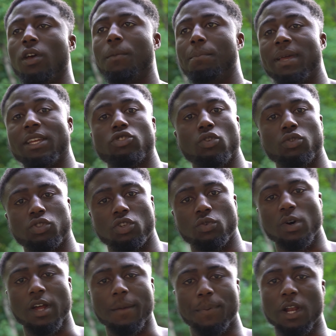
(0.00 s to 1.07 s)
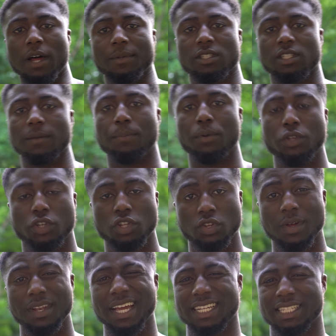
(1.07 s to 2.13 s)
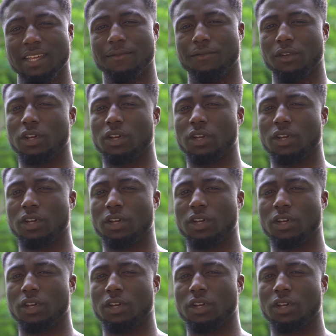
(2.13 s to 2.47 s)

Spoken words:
may struggle to do one-arm pull-ups, but you can do a negative,